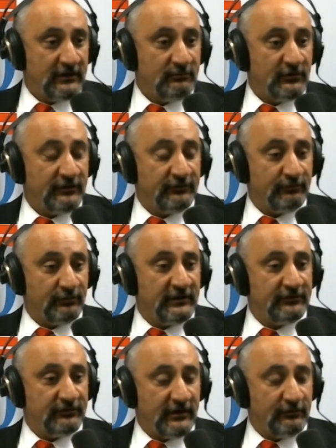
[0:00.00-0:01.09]
but it's really
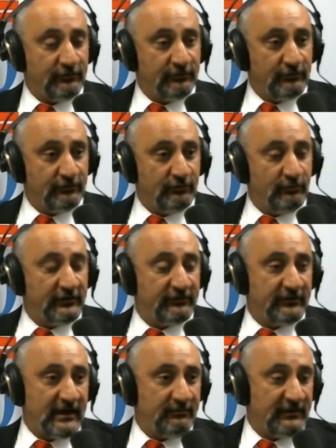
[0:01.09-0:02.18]
tied also to what is
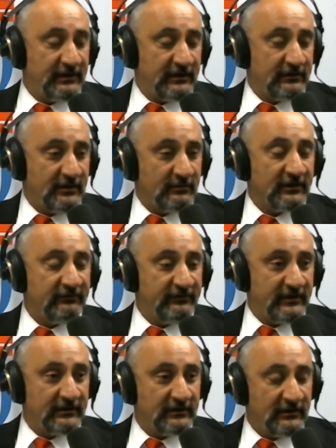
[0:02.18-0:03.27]
happening, economic
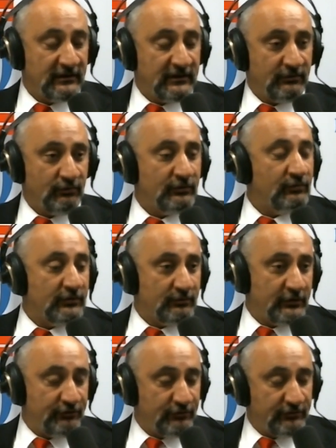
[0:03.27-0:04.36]
fight with where
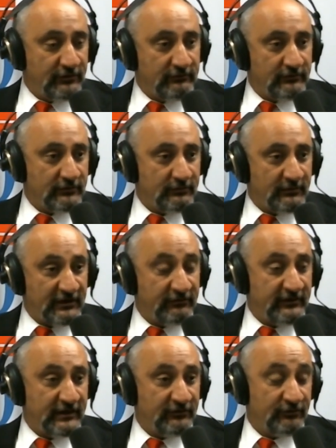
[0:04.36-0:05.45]
majority of our
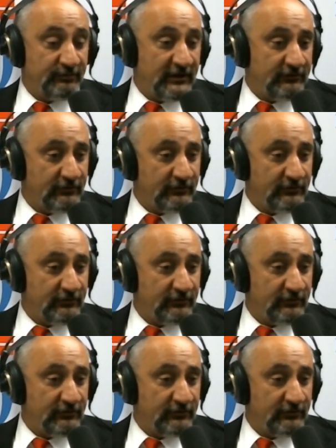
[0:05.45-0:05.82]
manufacturing is based.